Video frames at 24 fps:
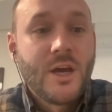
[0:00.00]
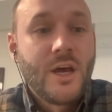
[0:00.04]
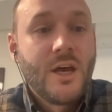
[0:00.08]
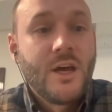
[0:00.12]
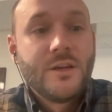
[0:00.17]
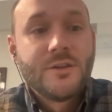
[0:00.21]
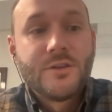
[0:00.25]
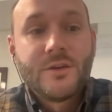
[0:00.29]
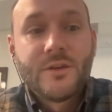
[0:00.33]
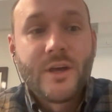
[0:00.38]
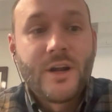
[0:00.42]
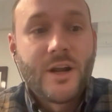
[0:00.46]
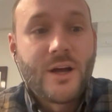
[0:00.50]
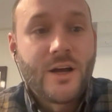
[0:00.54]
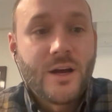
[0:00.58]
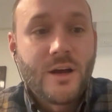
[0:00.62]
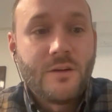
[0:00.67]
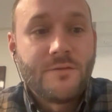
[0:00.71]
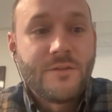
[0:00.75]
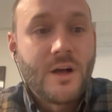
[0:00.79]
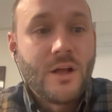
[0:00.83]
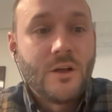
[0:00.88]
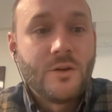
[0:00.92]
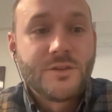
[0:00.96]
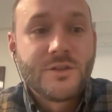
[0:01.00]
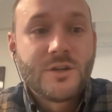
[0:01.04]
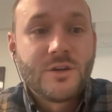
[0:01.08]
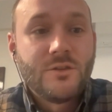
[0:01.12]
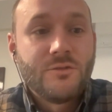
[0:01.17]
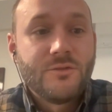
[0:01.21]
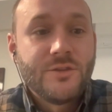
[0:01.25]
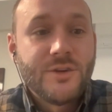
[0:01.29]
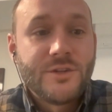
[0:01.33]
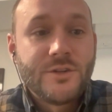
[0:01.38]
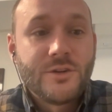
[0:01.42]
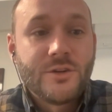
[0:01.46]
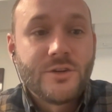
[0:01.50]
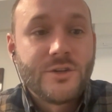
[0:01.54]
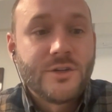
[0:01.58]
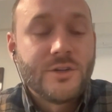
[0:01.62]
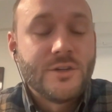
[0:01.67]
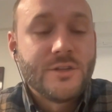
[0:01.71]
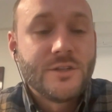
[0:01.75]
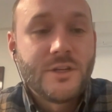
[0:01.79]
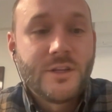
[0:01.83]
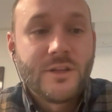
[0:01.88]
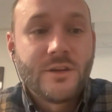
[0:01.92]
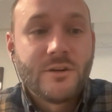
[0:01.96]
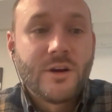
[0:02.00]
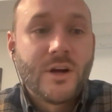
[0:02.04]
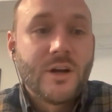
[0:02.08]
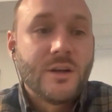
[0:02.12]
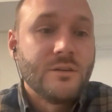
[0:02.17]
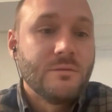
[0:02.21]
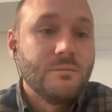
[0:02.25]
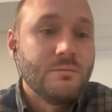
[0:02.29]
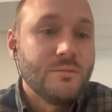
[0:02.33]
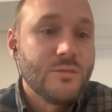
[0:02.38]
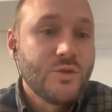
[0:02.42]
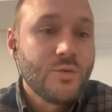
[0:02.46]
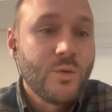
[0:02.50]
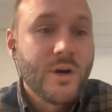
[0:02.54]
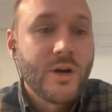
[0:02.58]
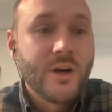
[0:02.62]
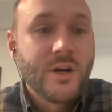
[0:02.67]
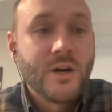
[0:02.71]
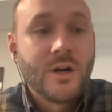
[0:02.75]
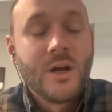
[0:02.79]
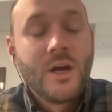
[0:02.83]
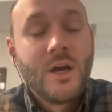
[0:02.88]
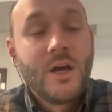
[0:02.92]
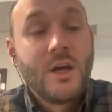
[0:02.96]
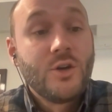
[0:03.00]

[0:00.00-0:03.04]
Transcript: so that I follow certain researchers either on Twitter.